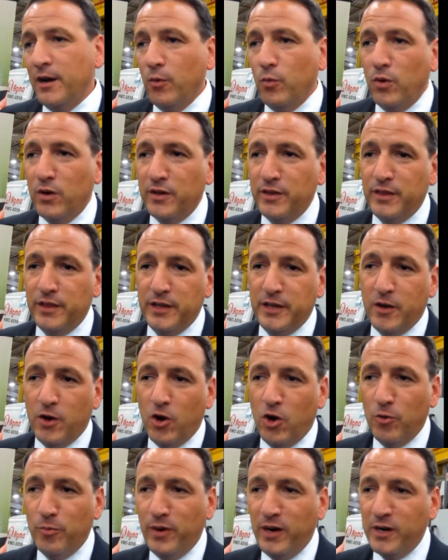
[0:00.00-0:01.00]
One of the
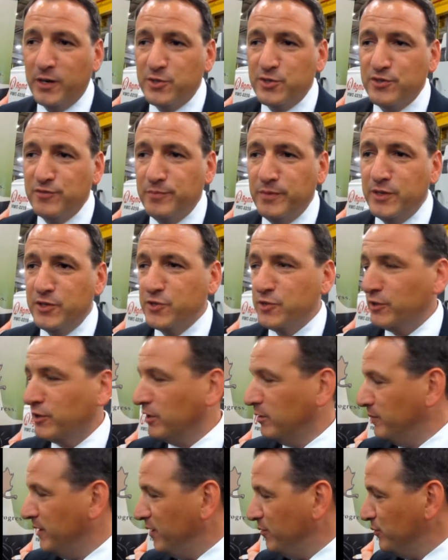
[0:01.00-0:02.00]
hallmarks of Minister
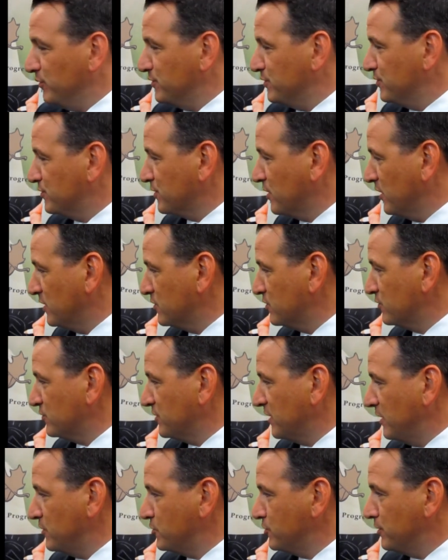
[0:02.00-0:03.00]
Clement was his
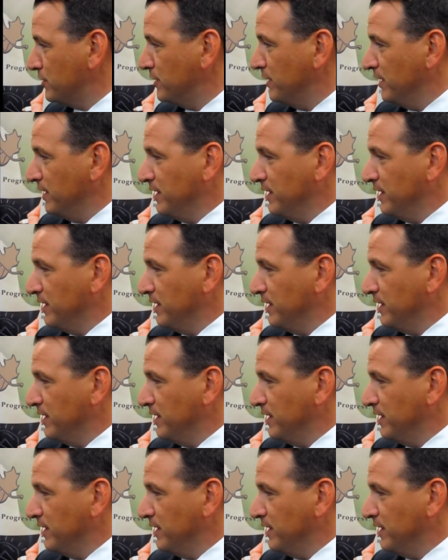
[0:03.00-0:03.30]
consultation